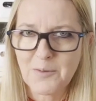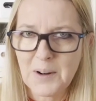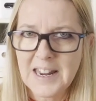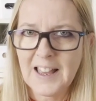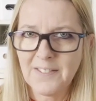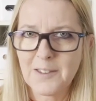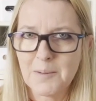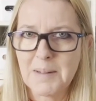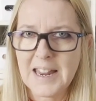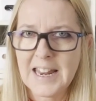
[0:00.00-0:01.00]
We had
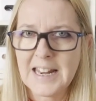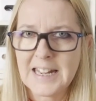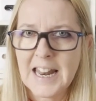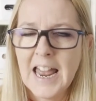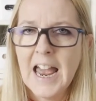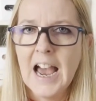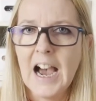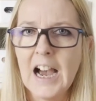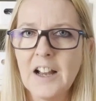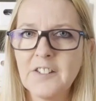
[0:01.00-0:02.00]
them in
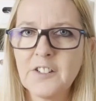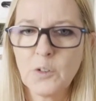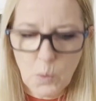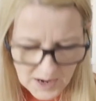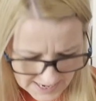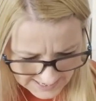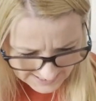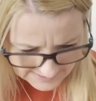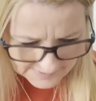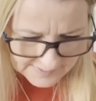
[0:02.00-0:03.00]
uh,
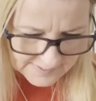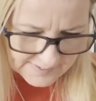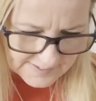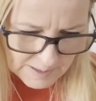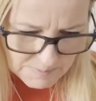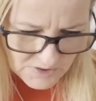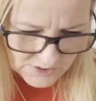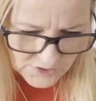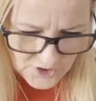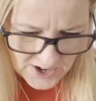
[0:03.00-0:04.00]
squares, let me
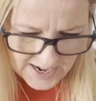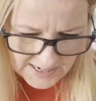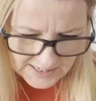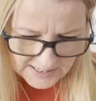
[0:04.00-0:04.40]
just check,